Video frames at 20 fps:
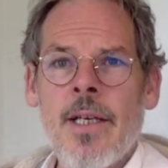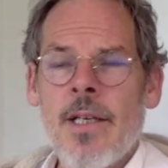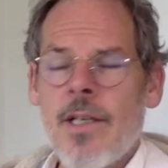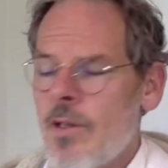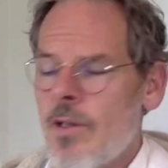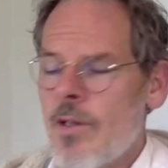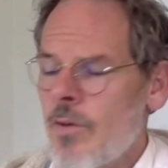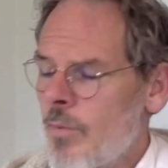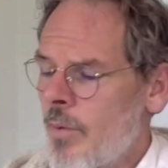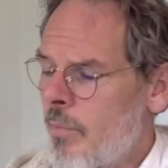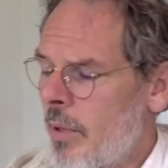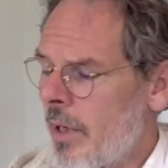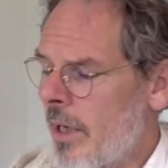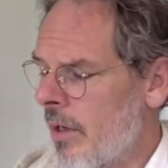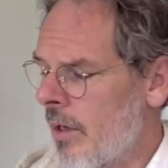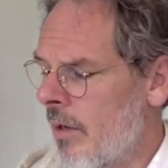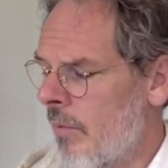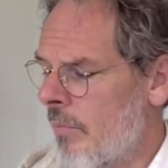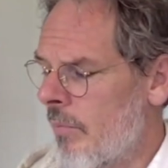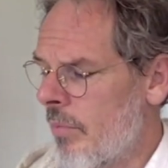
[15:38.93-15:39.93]
she would be
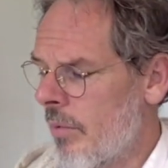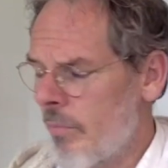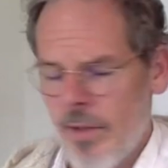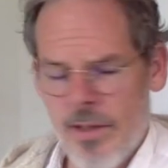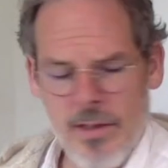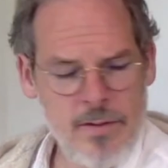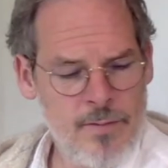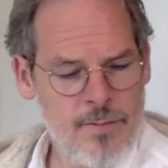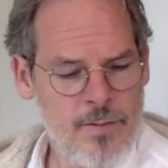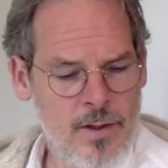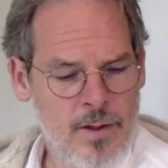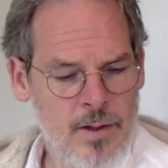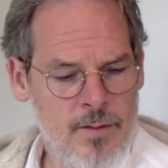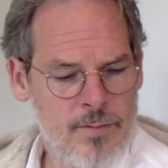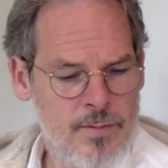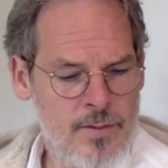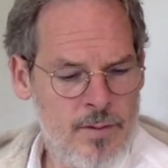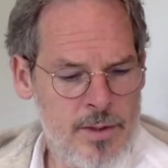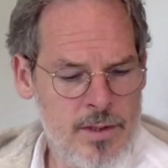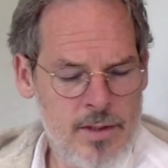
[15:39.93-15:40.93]
picking up bits of
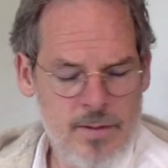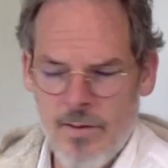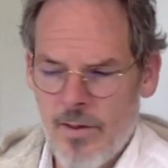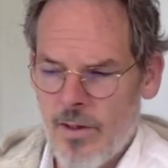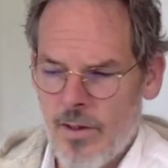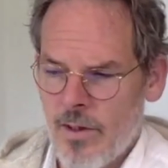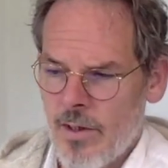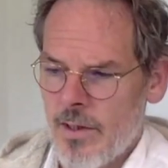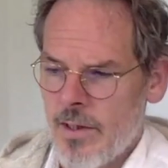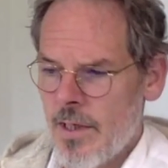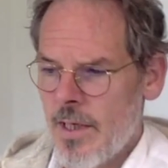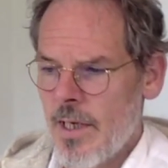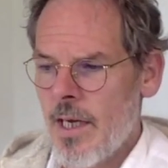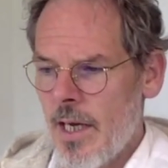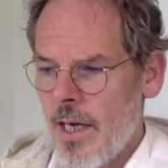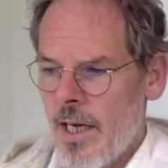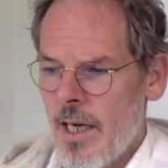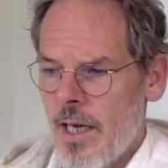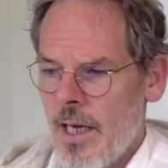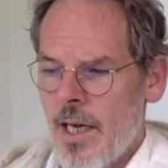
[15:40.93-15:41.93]
fluff or bits of dirt
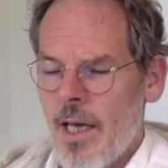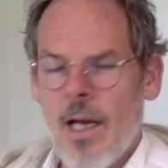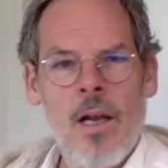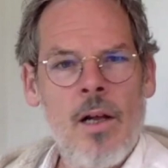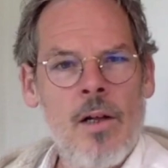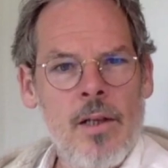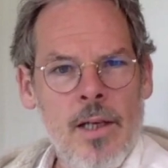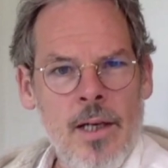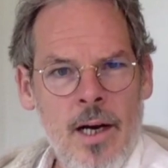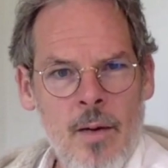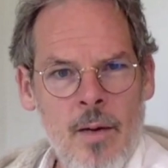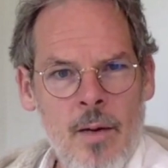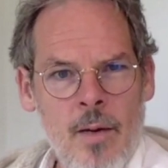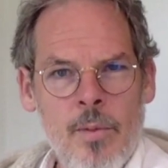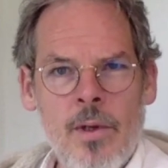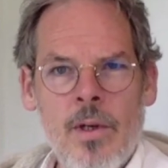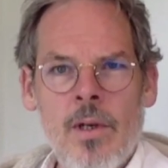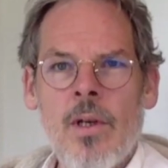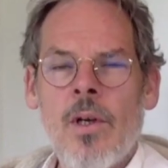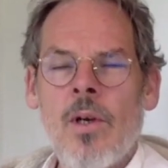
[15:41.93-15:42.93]
uh, along the
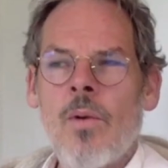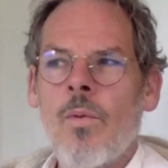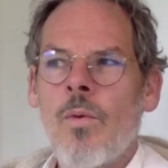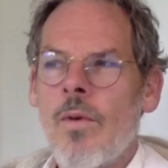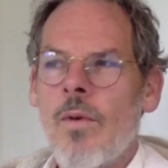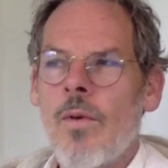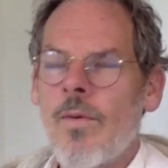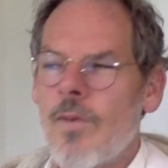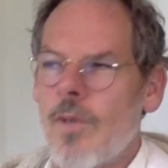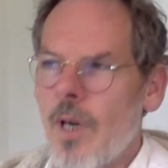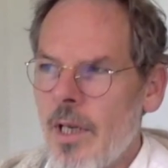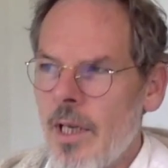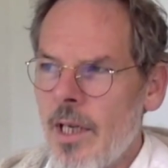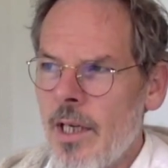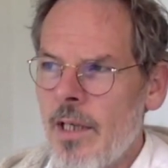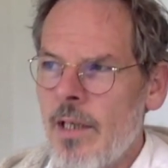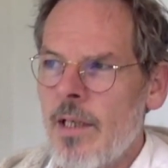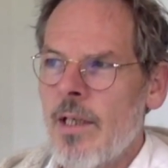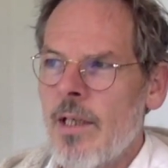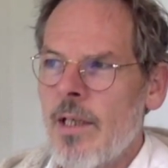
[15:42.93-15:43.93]
carpet, would have gone
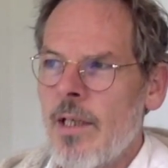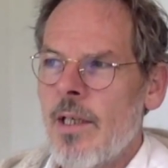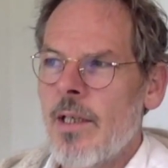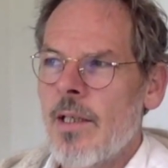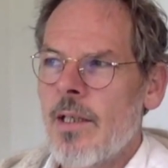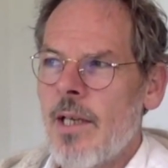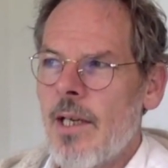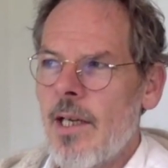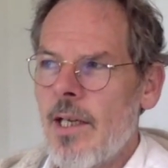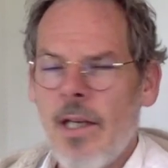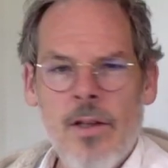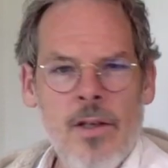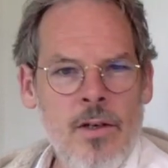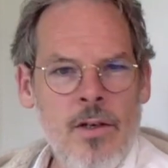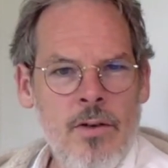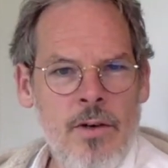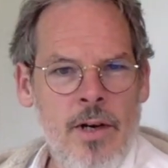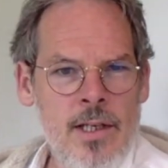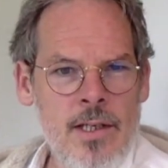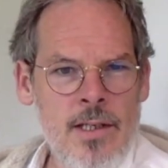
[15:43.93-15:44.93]
in cleaned out the
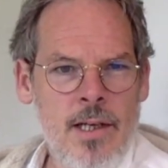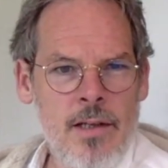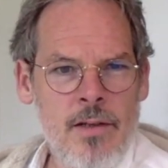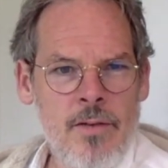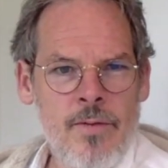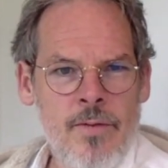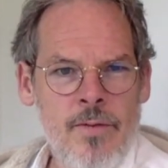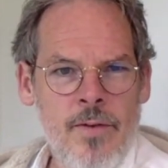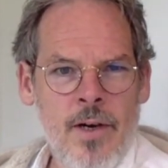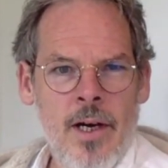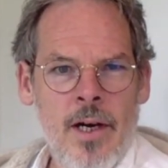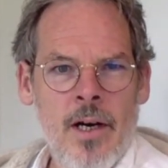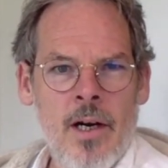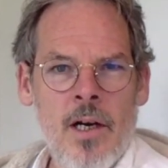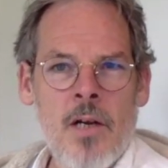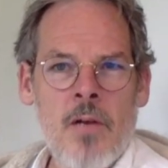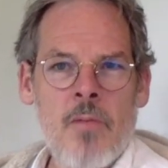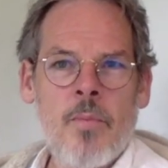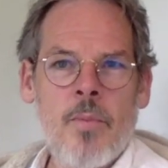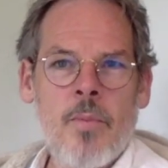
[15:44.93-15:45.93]
grate and set the
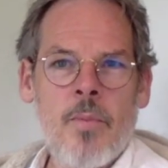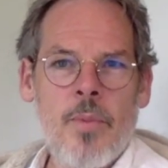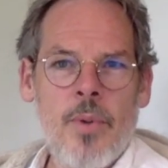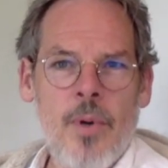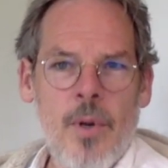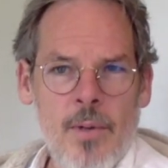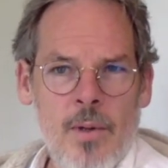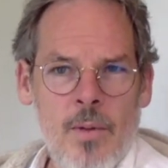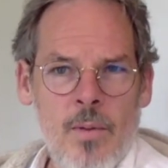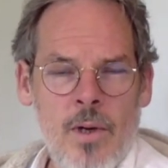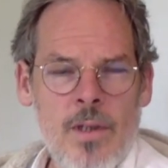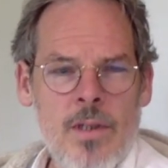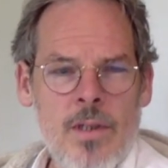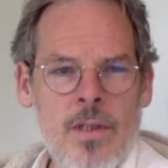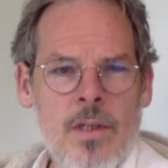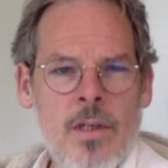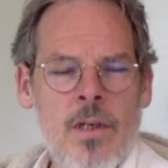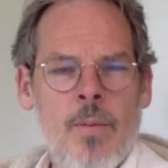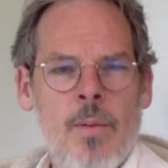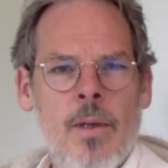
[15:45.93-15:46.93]
fire, probably washed
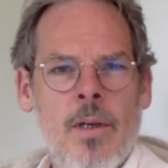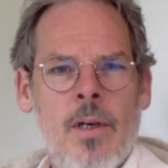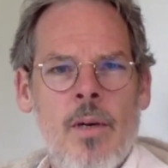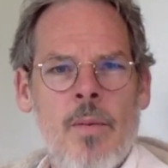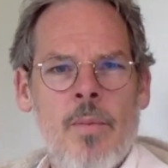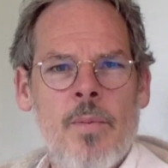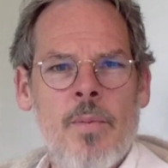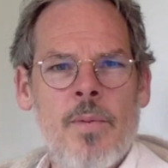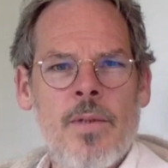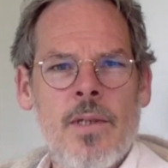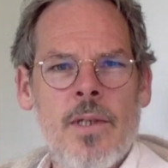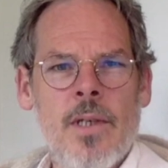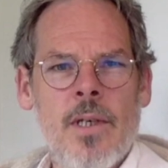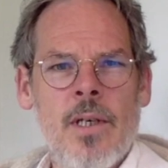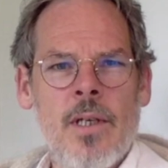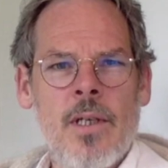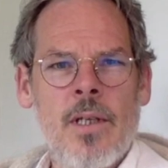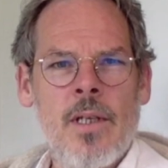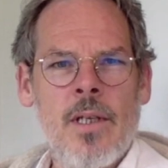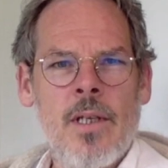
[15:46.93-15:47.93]
a couple of cups
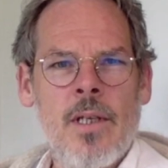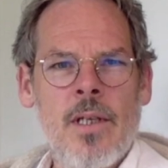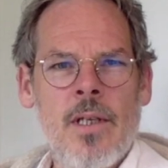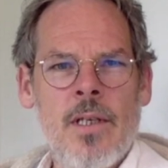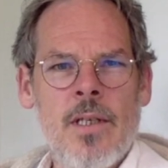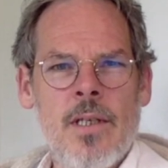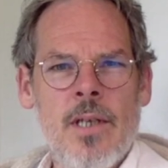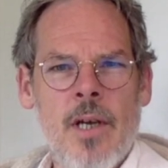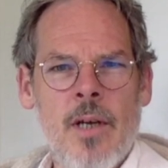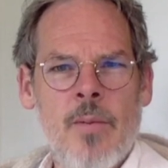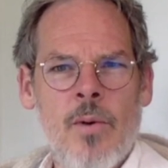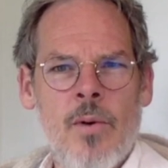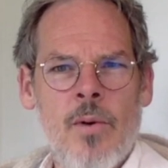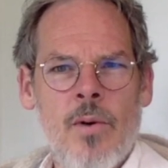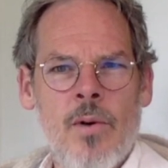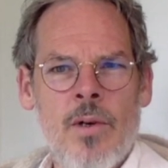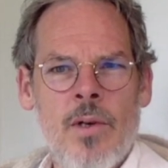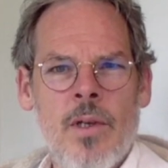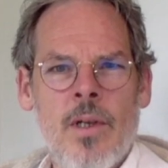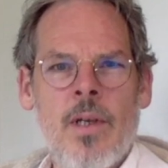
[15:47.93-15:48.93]
on the
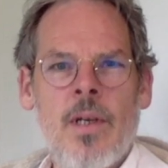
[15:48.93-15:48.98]
sideboard,